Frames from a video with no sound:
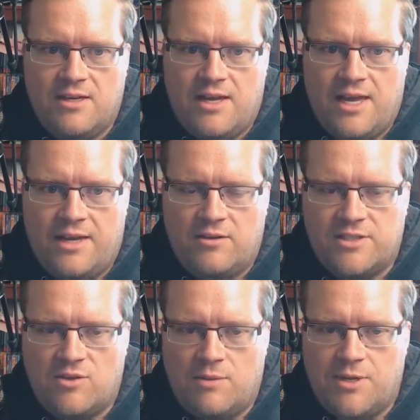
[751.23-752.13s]
And
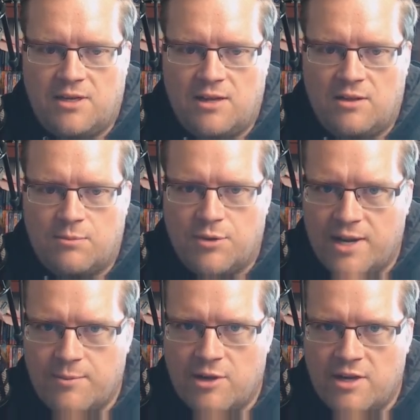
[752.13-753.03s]
also I put color
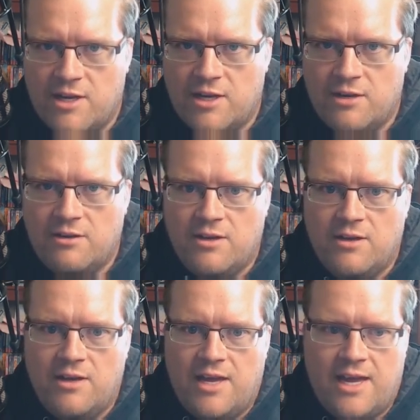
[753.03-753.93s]
primary here.
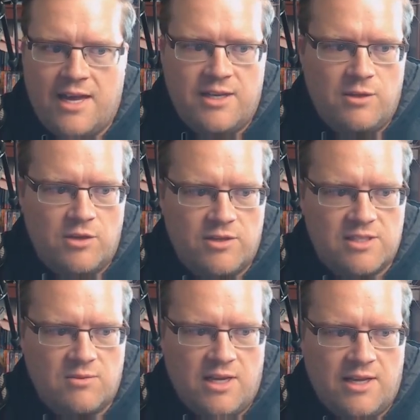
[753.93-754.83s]
And you notice
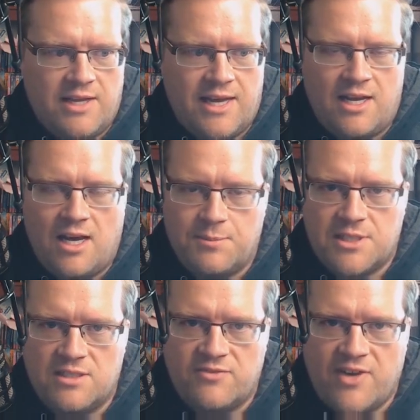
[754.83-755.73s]
in that
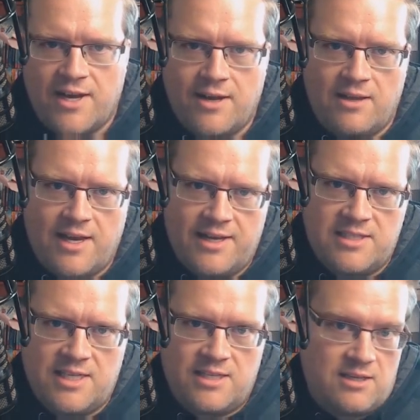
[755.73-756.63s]
options file, I
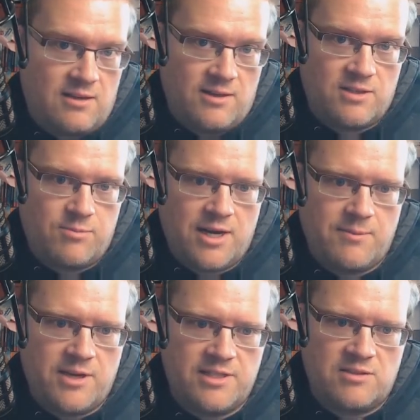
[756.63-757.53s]
set the color to
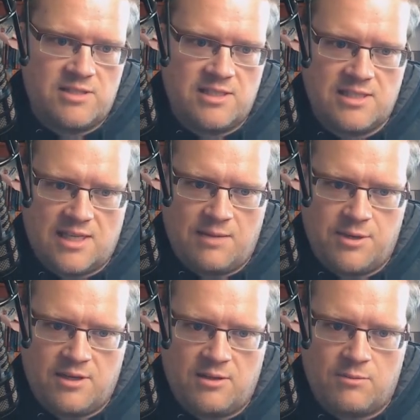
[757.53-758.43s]
primary. So since I put
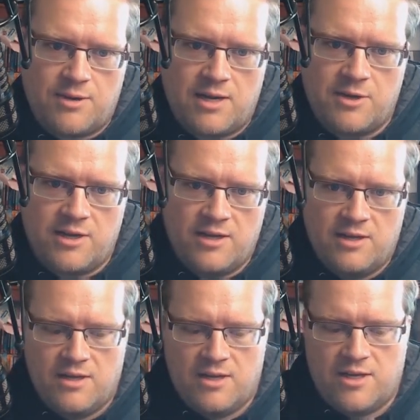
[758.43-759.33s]
color primary,
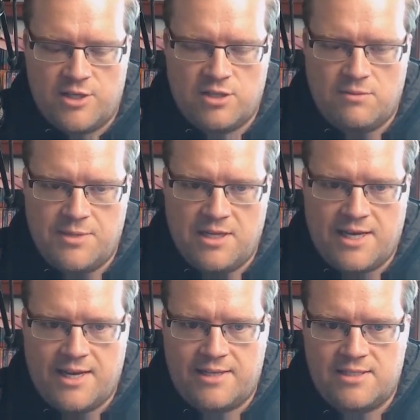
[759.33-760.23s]
it should be
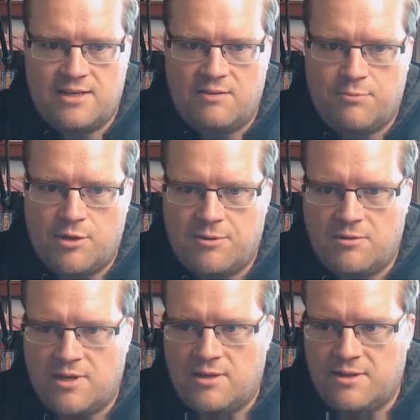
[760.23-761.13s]
that purple
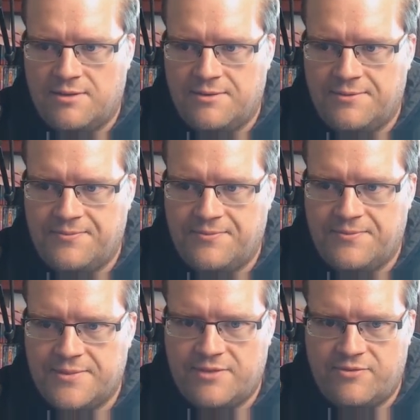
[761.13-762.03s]
color.
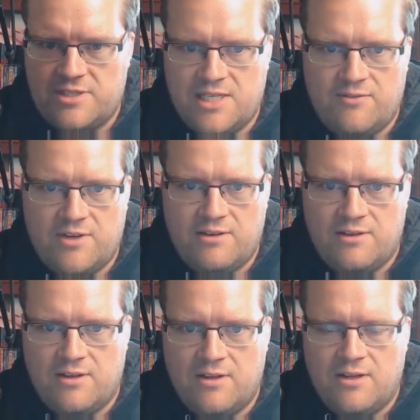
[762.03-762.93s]
So save it,
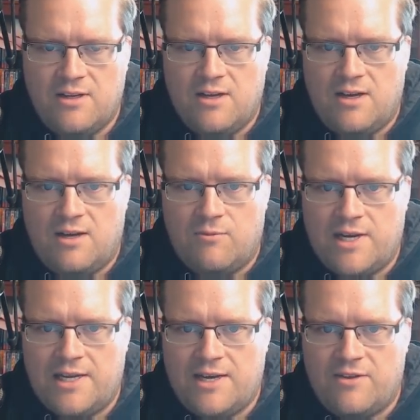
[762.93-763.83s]

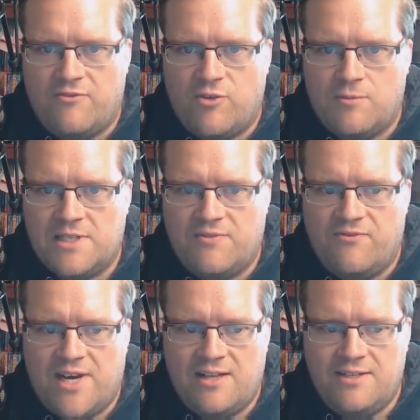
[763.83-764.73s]
right now the form isn't
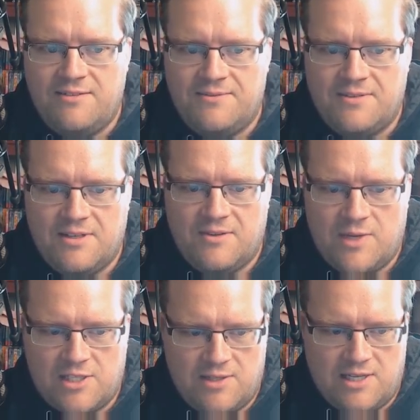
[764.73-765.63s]
valid. We're
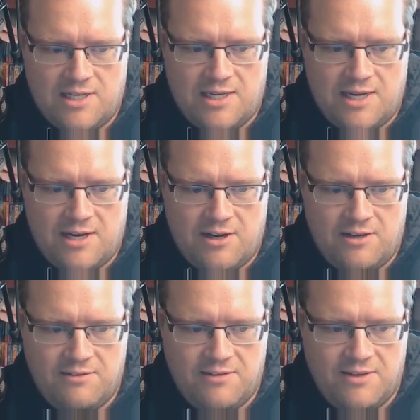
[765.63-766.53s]
actually getting an error
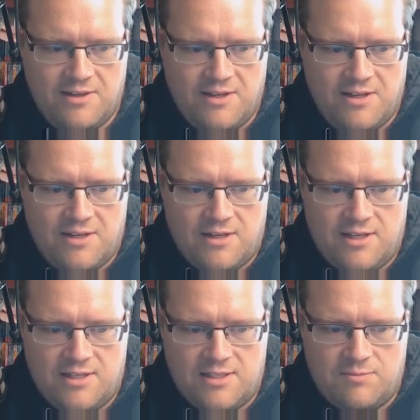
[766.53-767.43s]

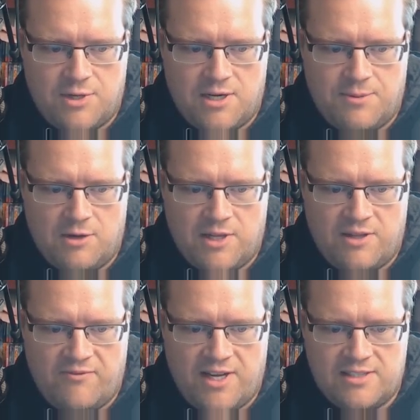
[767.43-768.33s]
because property or
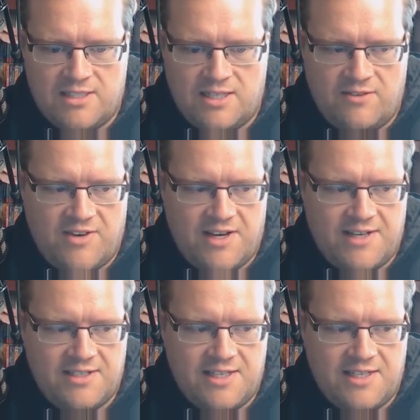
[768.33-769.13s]
method valid is not defined on the